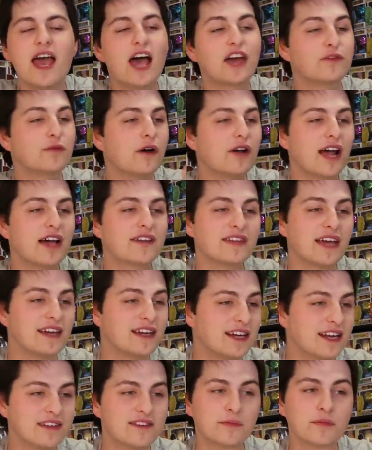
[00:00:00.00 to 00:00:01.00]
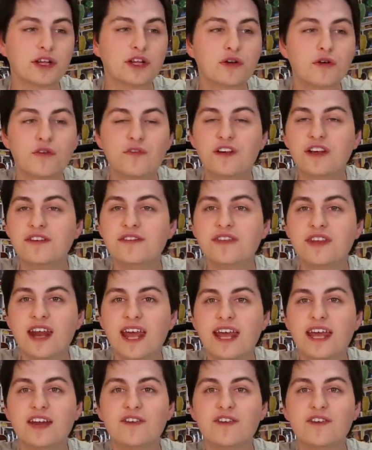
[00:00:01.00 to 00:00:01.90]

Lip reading: As well, guys, I did get some really cool figures today,